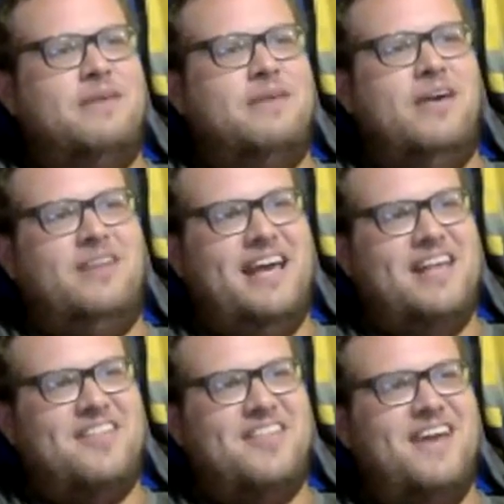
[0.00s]
We killed the
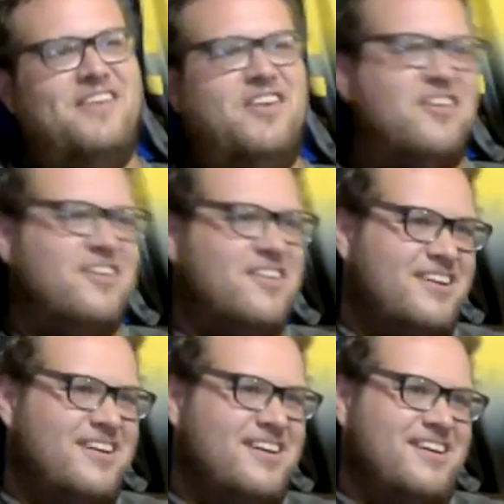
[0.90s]
S7.
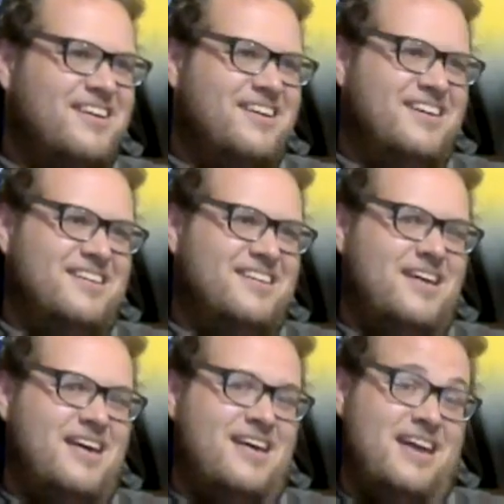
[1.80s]
Oh, shit.
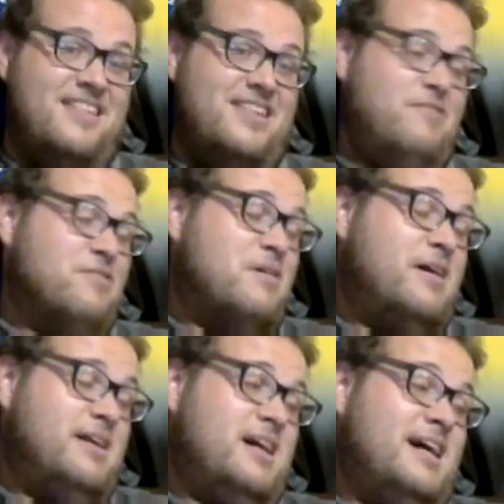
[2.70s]
AC was
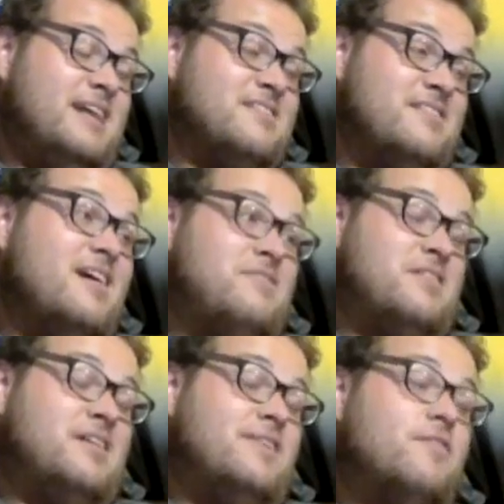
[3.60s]
probably the hottest day I
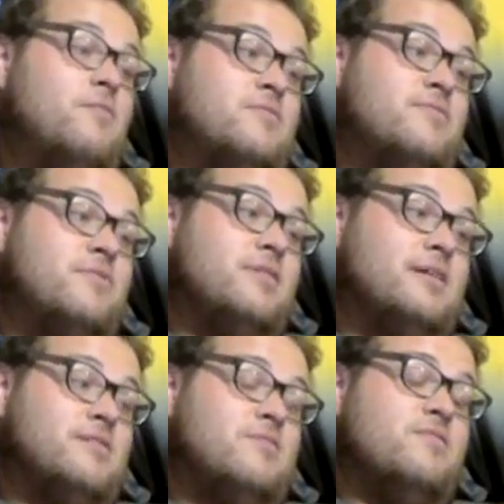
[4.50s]
think I ever worked for
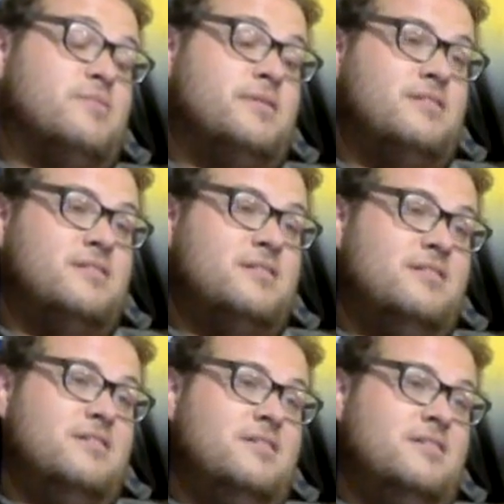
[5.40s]
like a tournament.
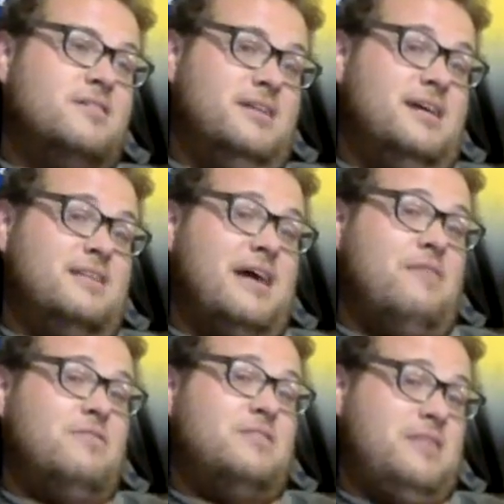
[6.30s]
Yeah. yeah, that
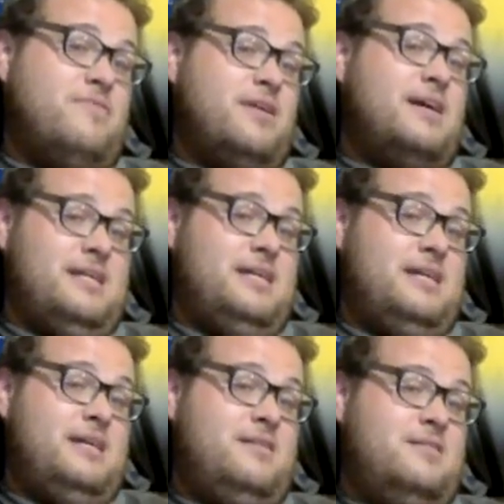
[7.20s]
was different kind of
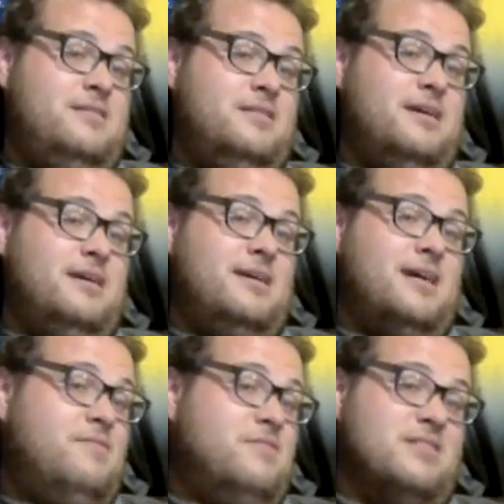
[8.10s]
heat. Like
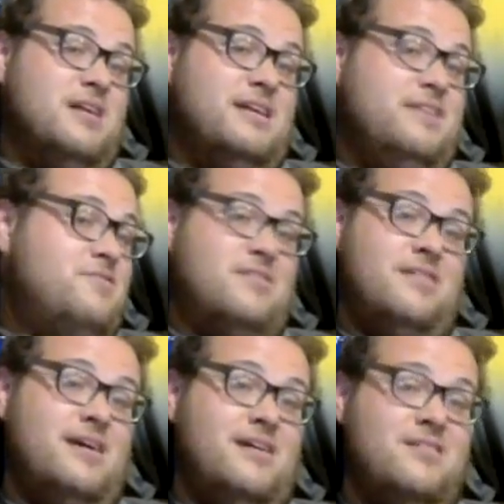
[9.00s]
I was not used to
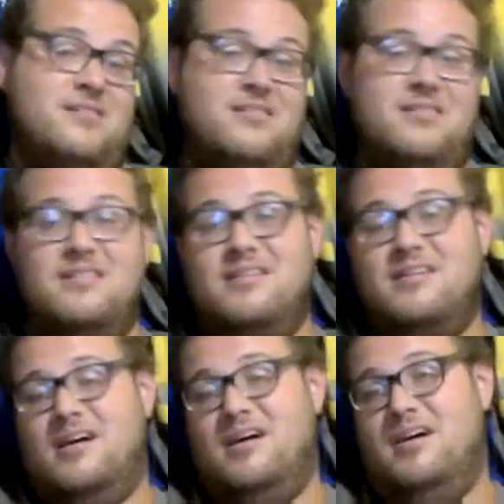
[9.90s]
that.
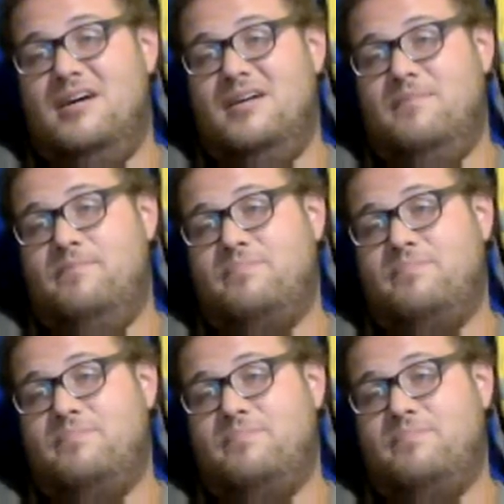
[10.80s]
Um,